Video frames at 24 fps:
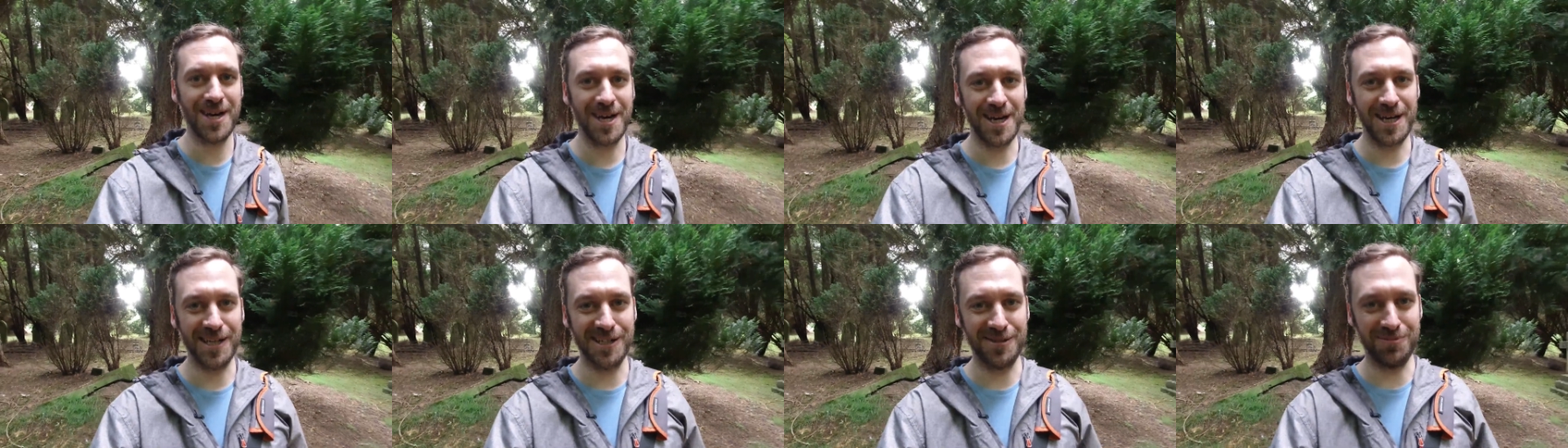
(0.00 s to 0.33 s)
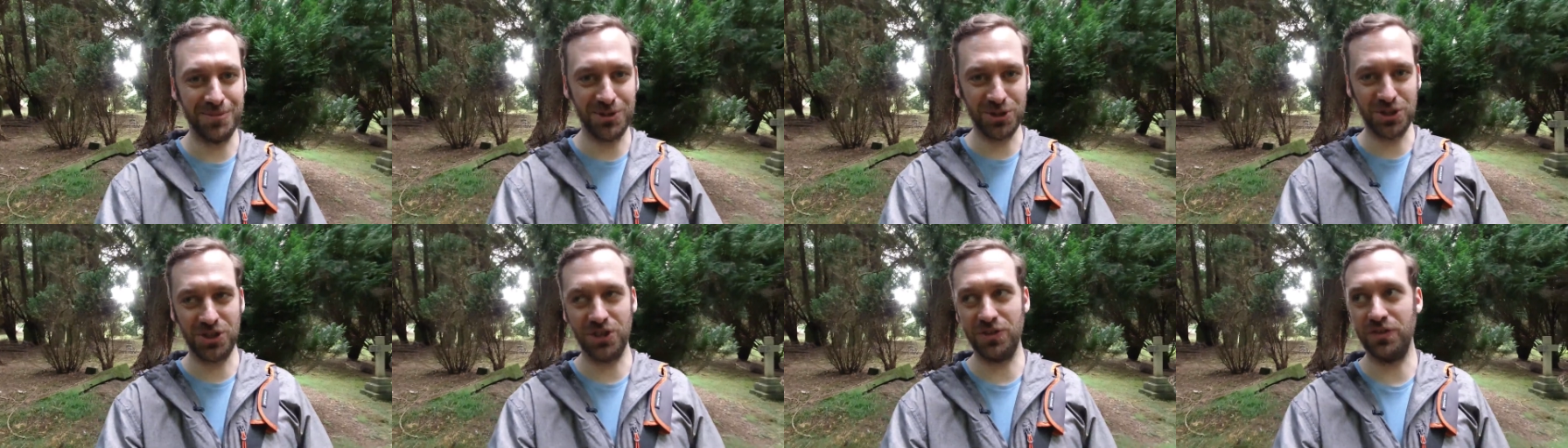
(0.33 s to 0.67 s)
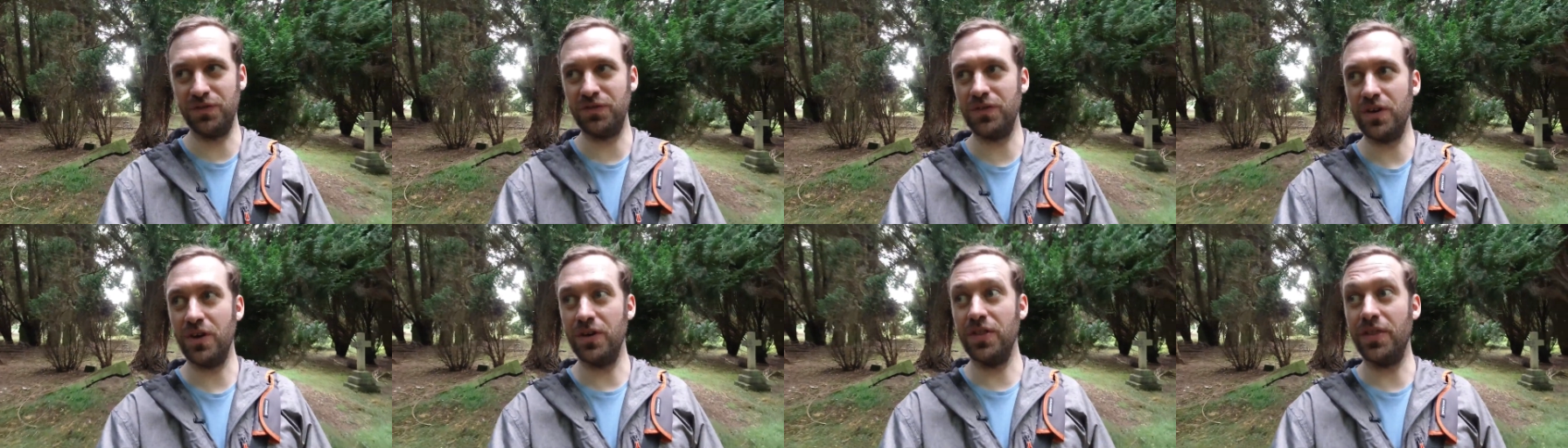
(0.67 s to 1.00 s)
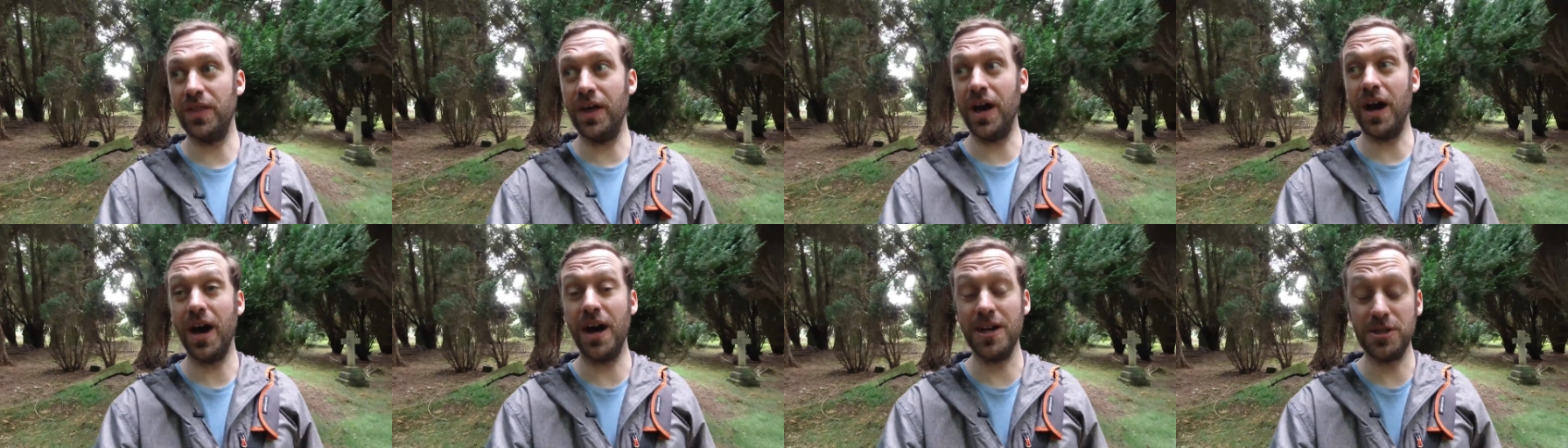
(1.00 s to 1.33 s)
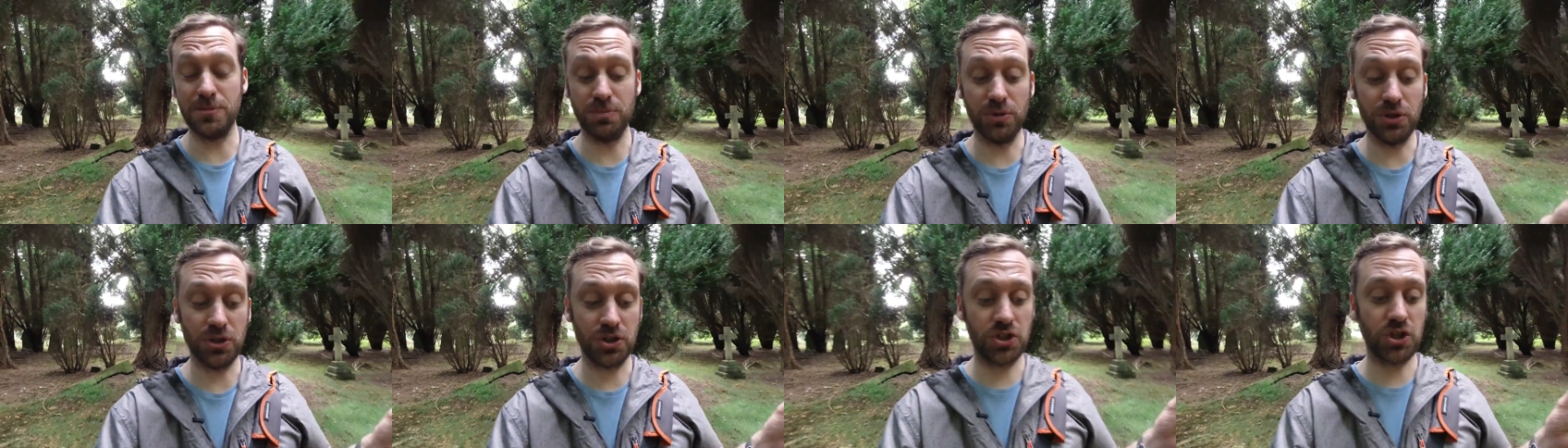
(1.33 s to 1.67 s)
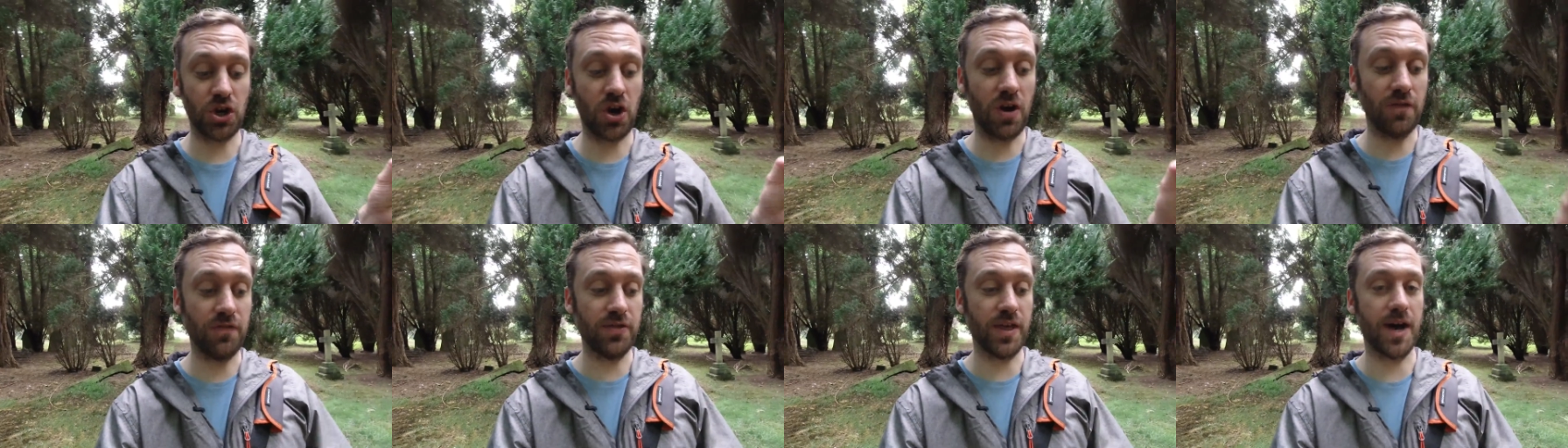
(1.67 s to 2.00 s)
as much of
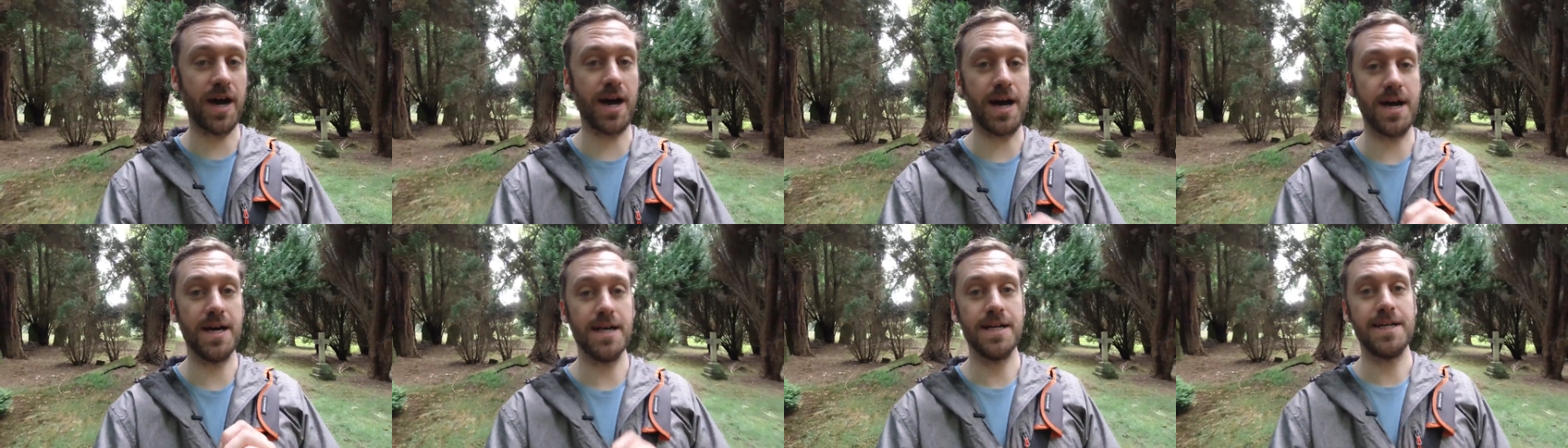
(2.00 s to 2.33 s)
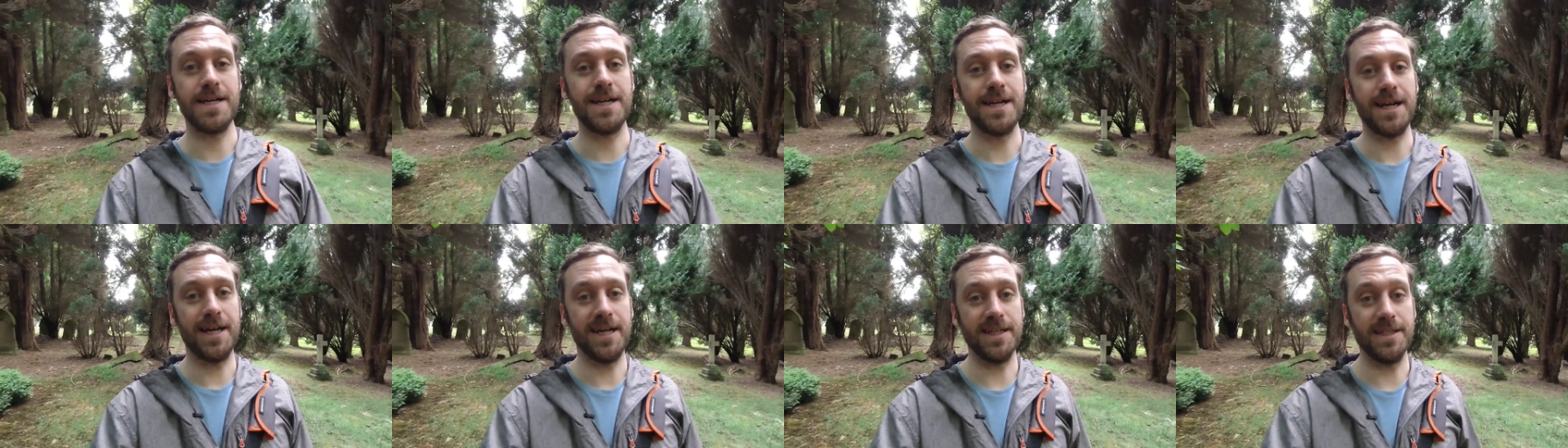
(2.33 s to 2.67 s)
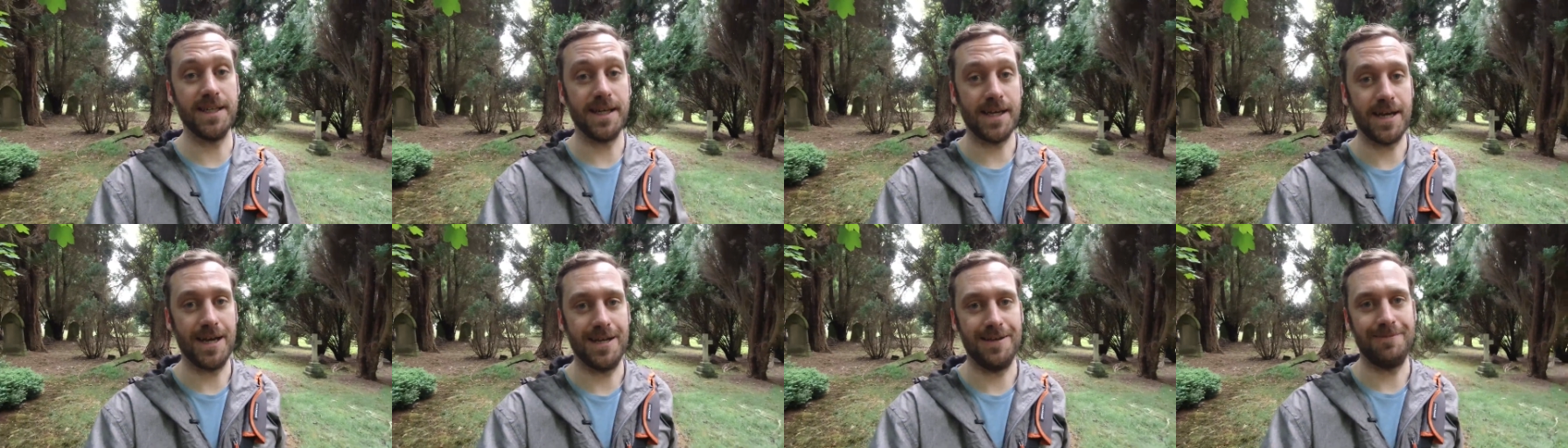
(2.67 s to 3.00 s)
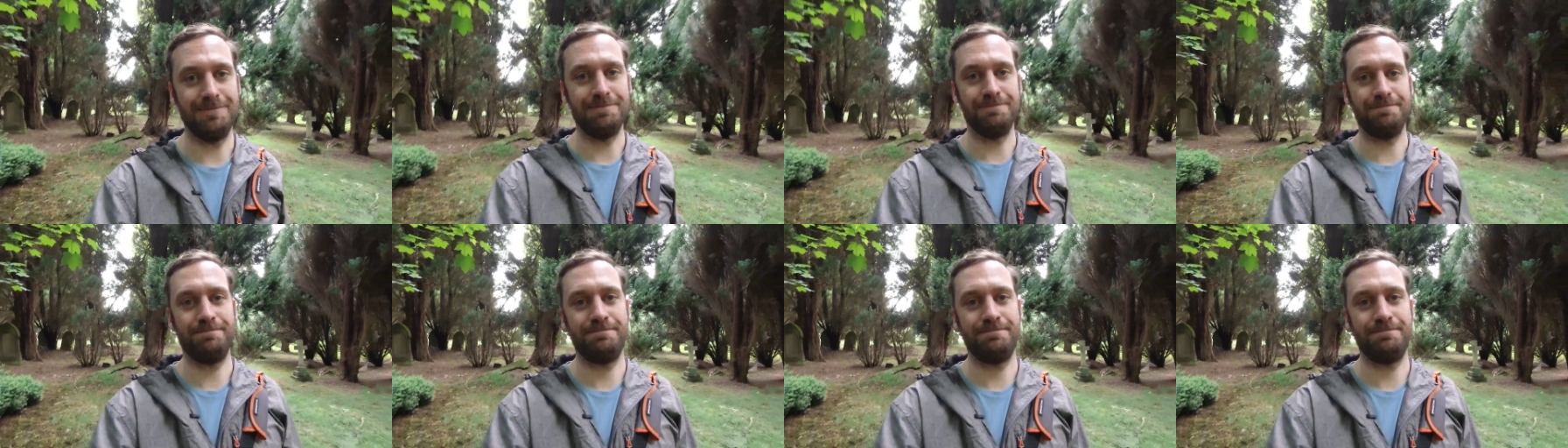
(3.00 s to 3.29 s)
that as I can.